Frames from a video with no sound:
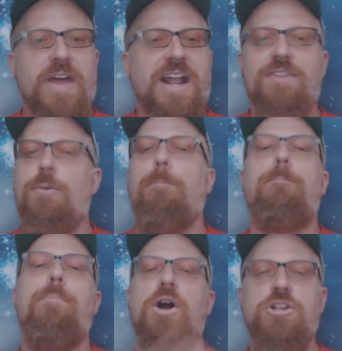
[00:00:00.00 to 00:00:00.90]
that has a
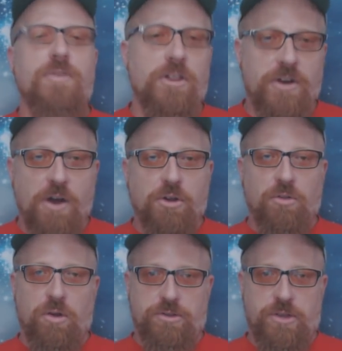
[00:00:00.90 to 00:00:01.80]
bunch of other
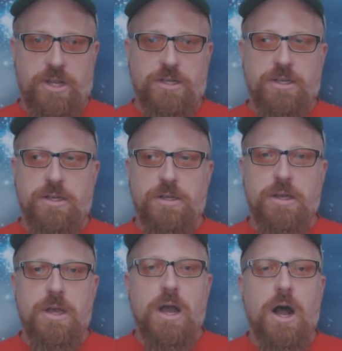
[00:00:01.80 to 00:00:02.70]
alkaloids in it.
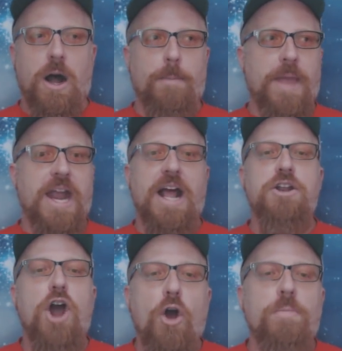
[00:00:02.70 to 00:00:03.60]
And
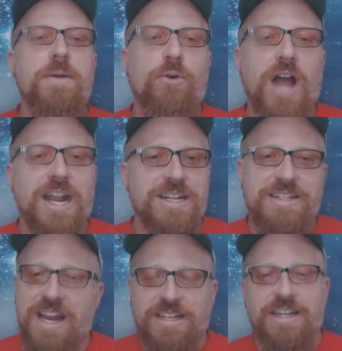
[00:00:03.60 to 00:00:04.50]
I know people got
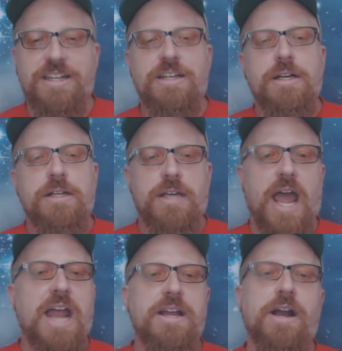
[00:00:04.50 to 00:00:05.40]
addicted
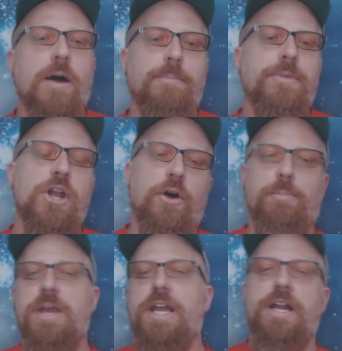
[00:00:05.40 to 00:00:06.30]
to ending up,
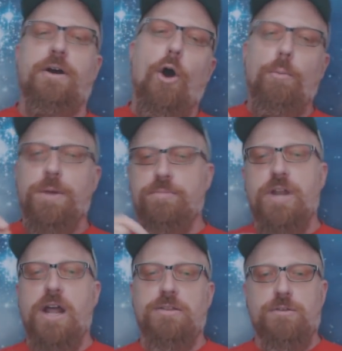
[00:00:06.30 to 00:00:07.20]
being in an
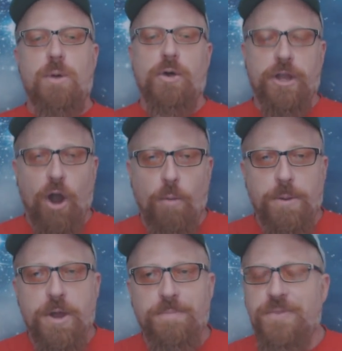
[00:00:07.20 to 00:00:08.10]
opium den, smoking
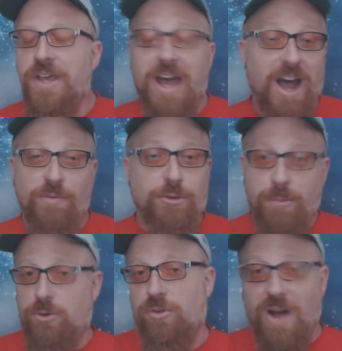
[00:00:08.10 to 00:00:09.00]
opium. I've
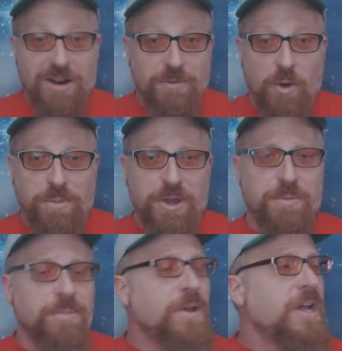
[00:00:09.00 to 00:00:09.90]
smoked a lot of
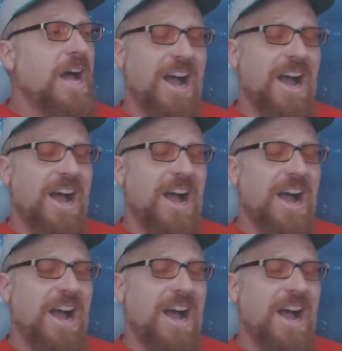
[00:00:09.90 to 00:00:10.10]
opium.